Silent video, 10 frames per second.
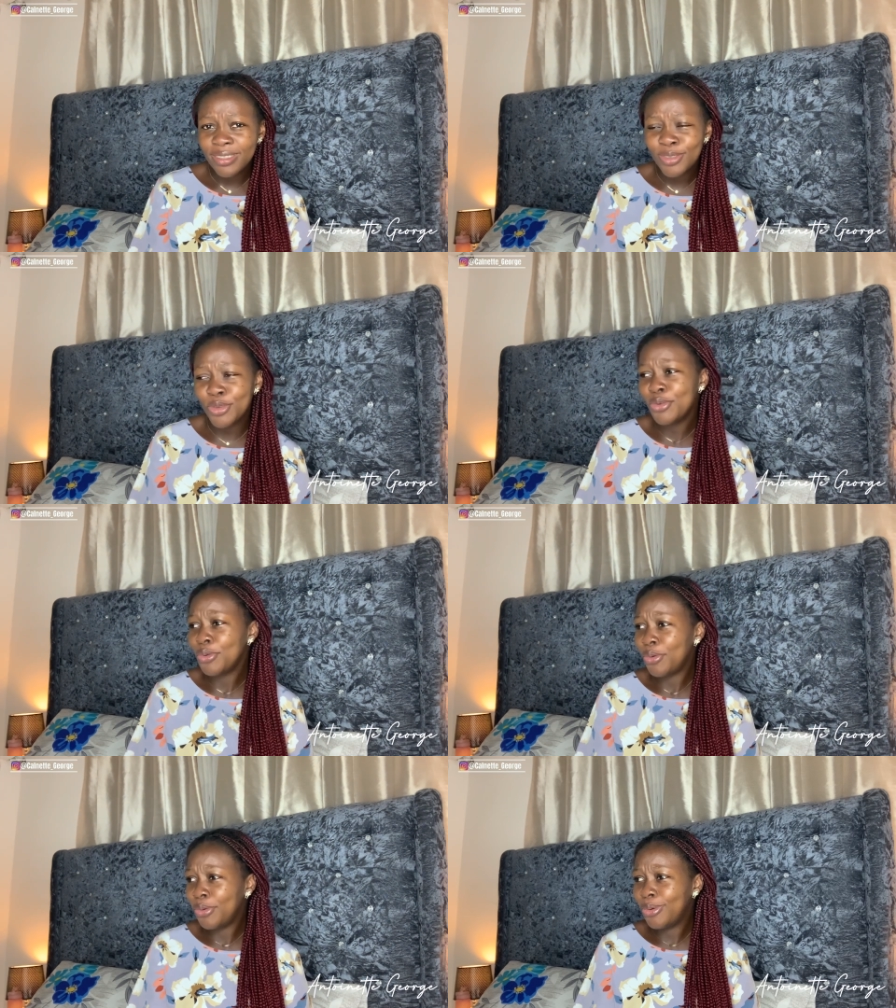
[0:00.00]
you
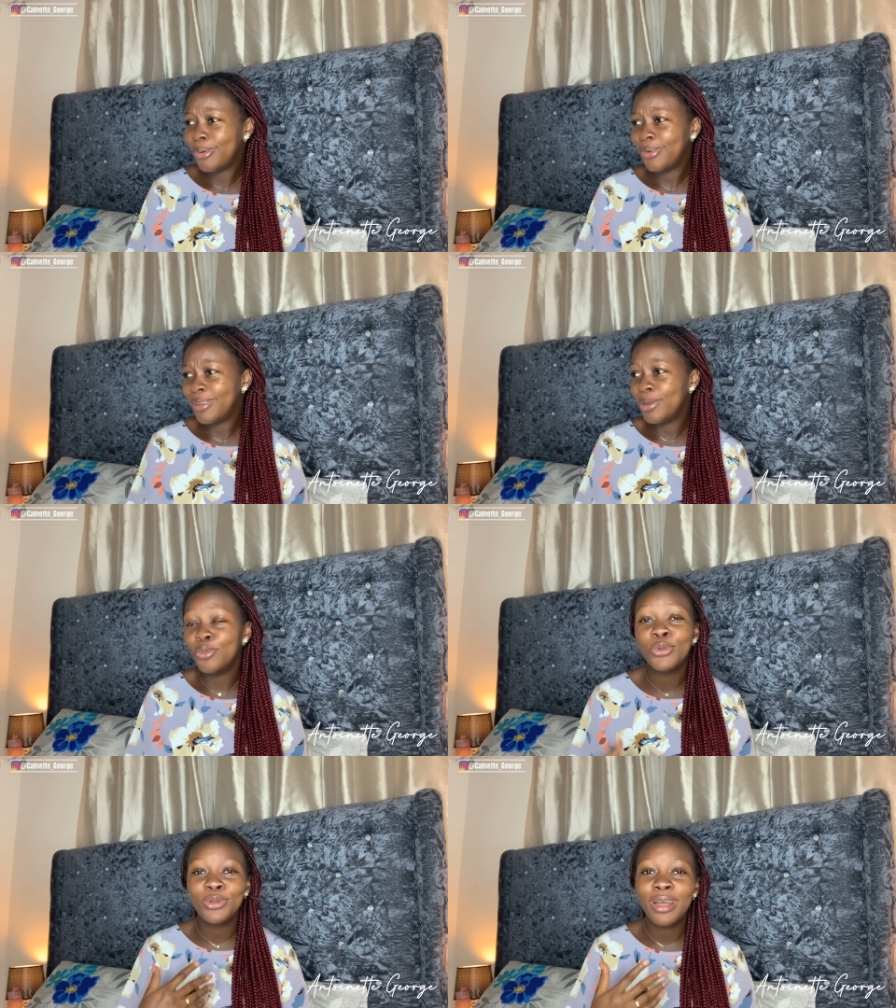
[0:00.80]
know, it
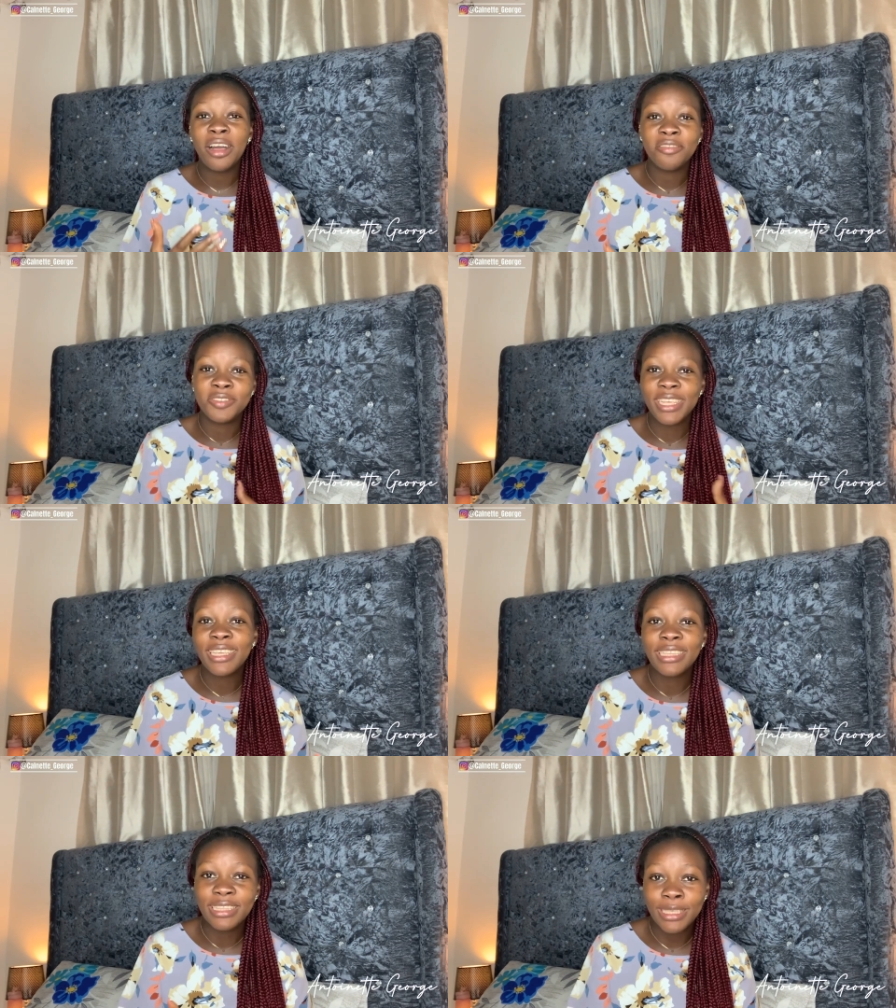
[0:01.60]
wouldn't have
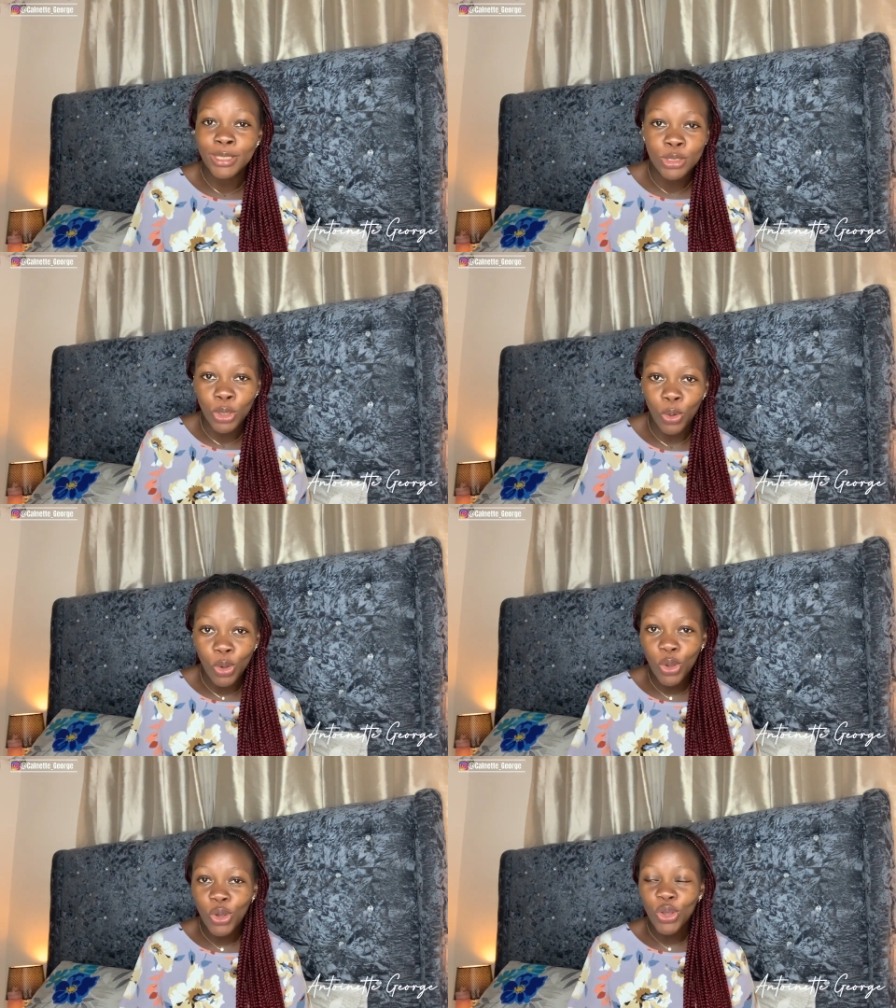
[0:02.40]
taken this
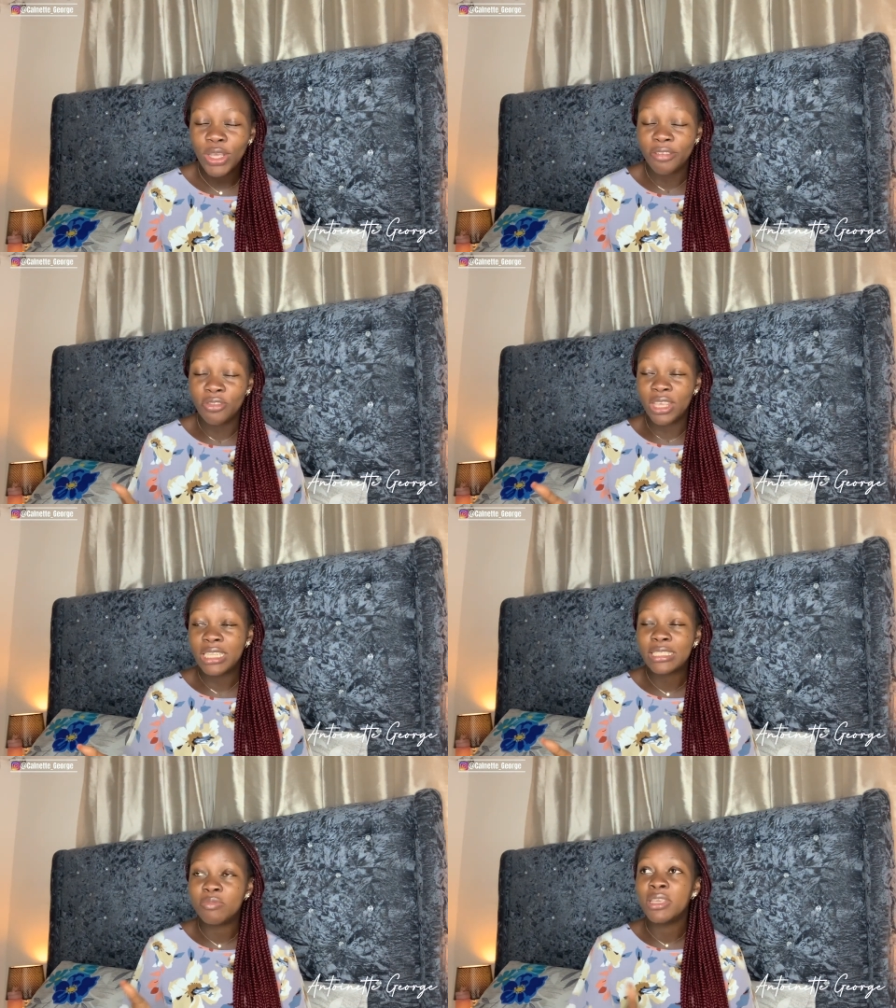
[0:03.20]
long if you
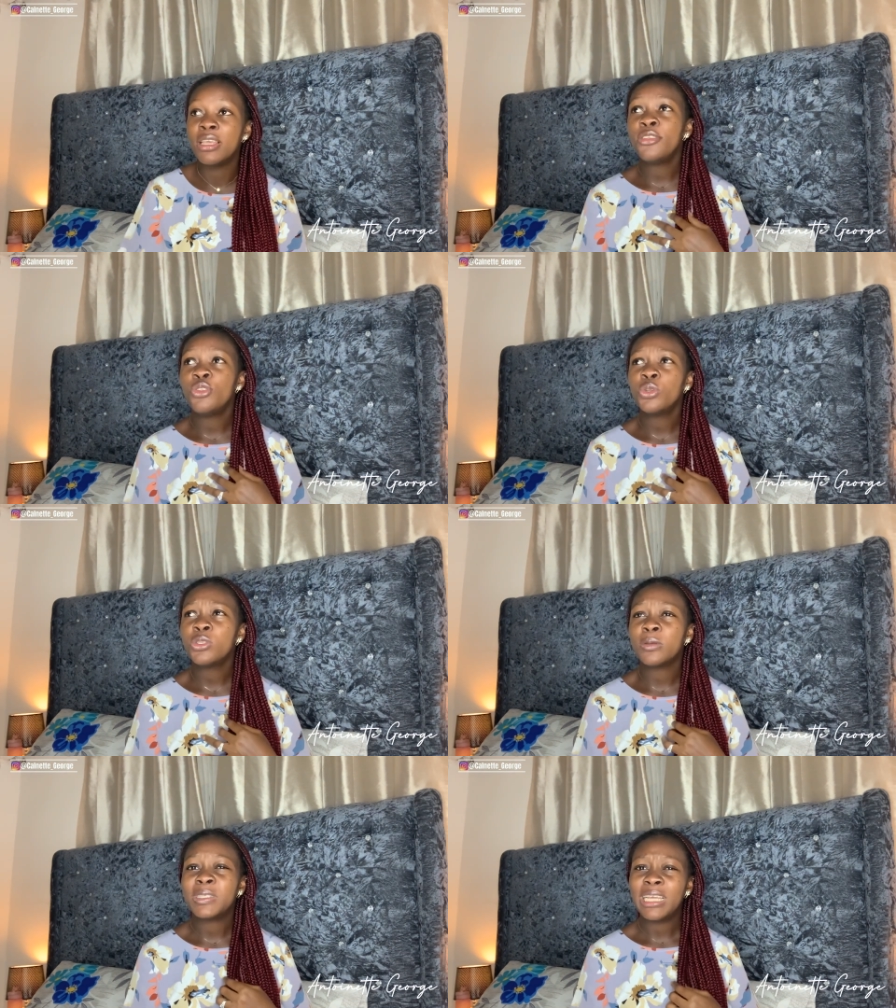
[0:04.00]
get me you know
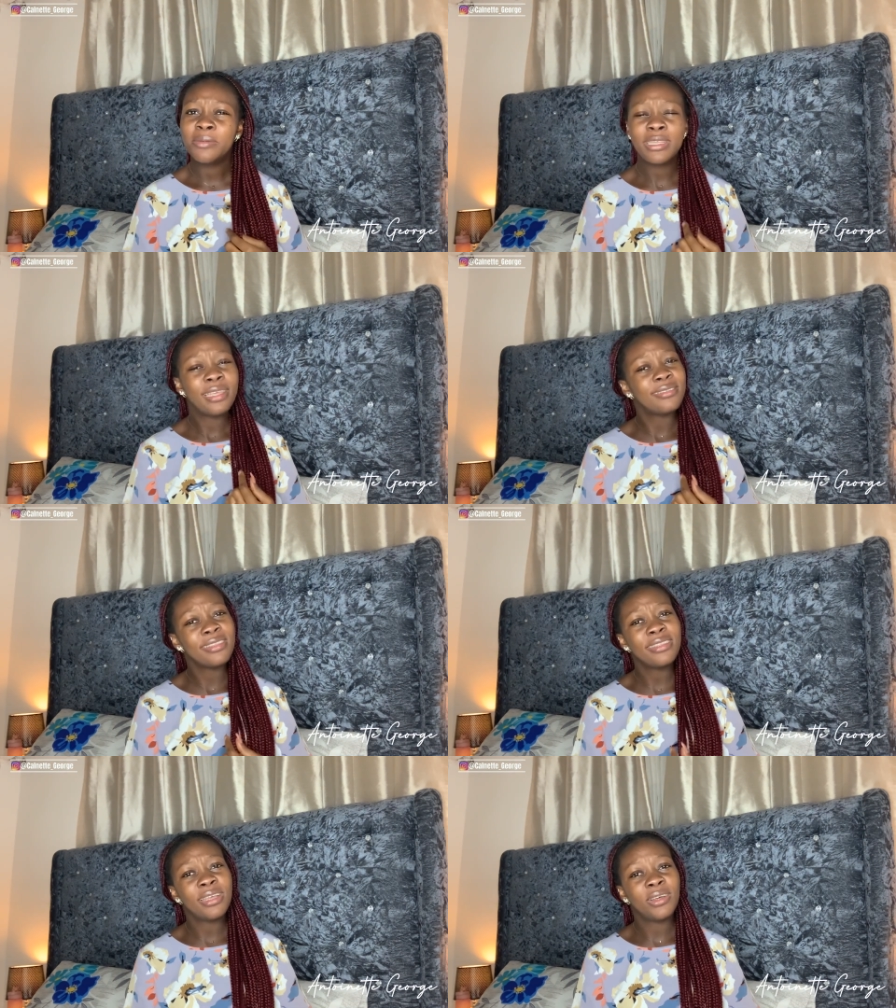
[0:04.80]
sometimes i
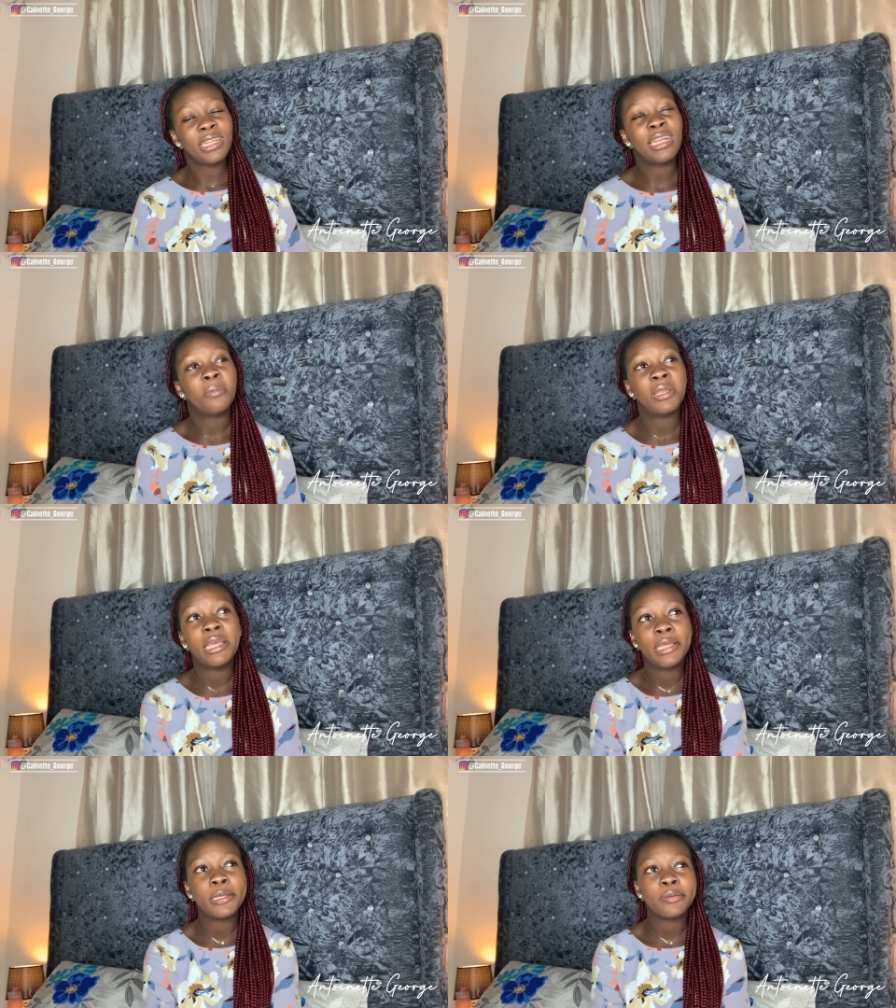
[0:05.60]
sit down and i'm
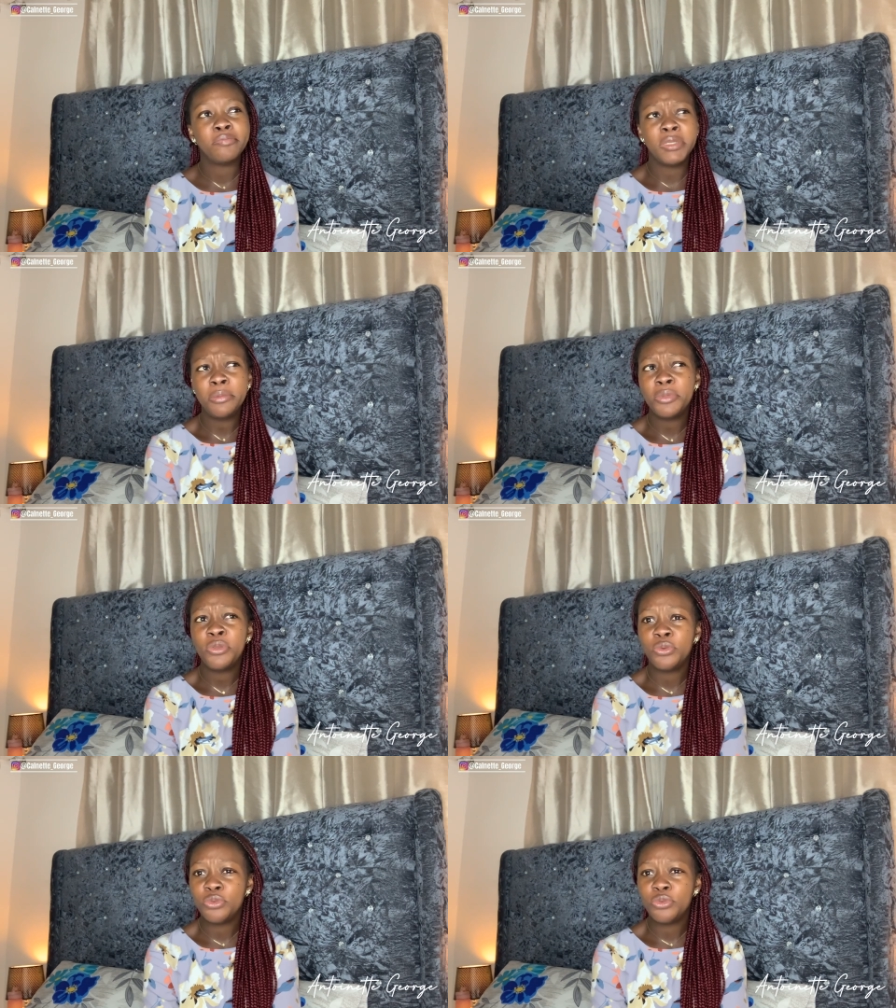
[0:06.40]
like maybe you,